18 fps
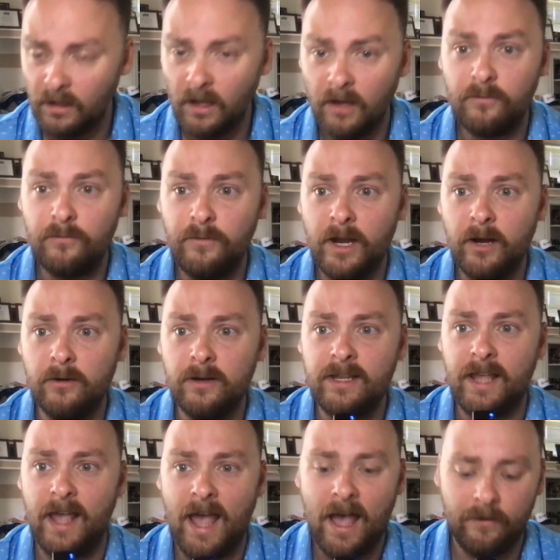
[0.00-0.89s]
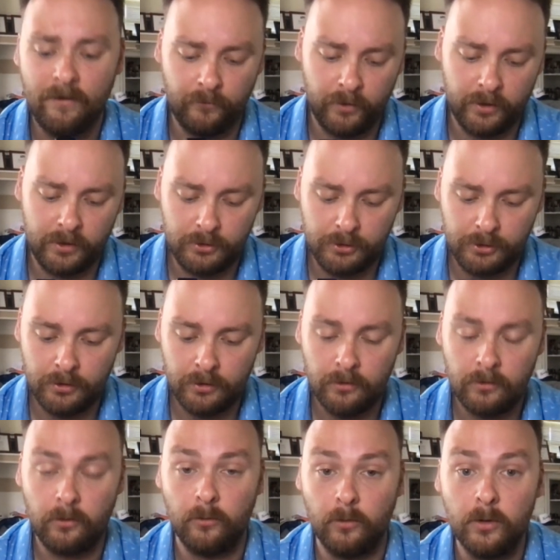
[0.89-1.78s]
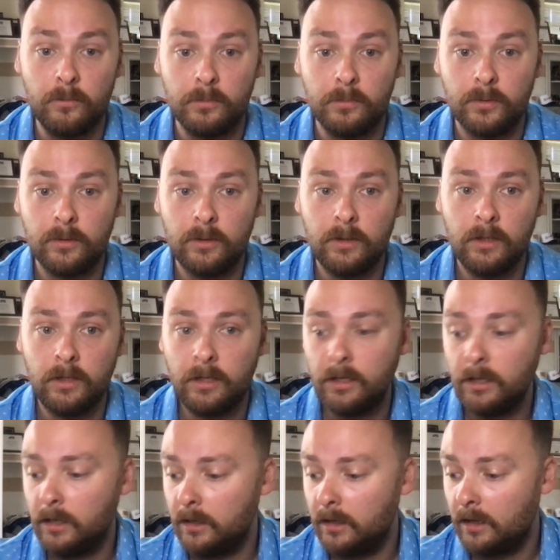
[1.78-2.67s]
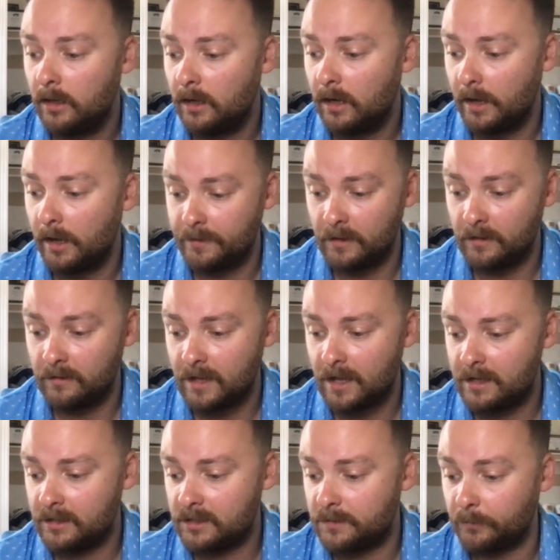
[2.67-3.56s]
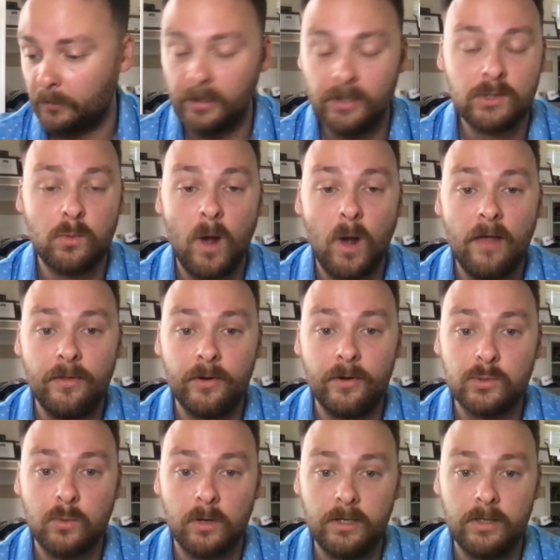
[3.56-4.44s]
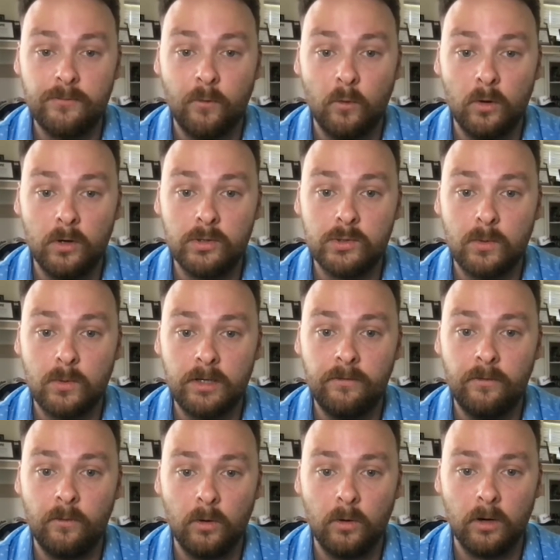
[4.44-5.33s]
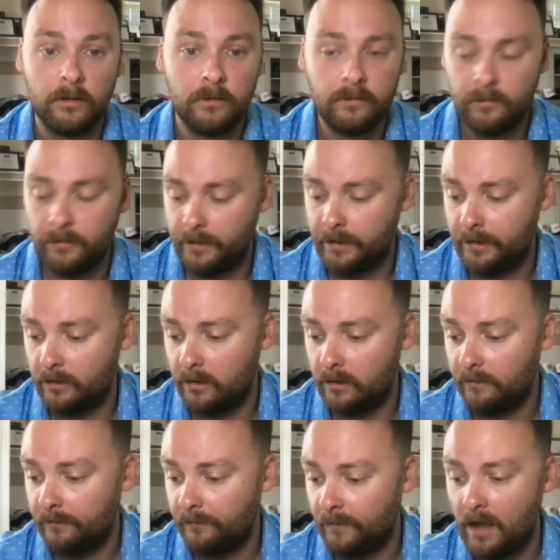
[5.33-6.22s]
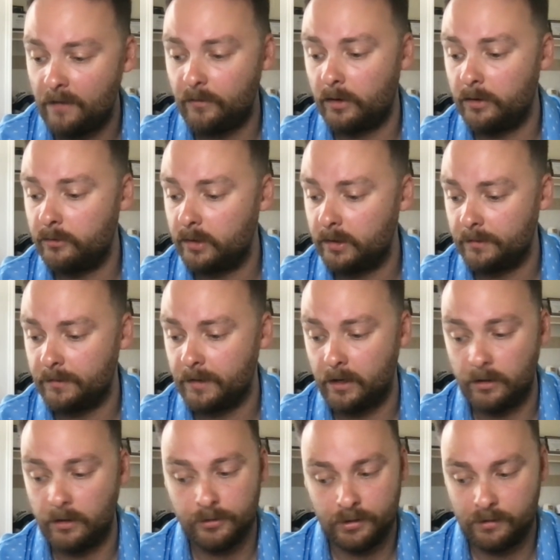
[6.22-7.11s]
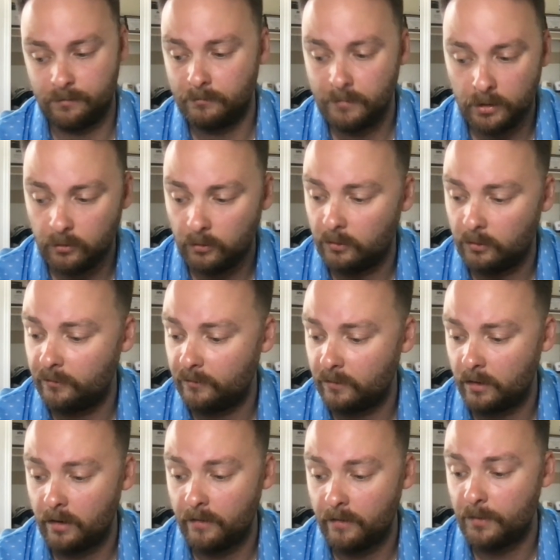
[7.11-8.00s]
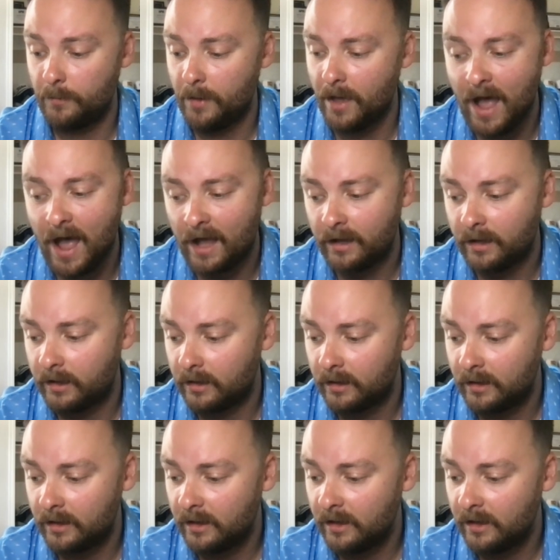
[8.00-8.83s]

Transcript: a very average group. I think that explains why they're 24-24. They are 500. They're just middle of the pack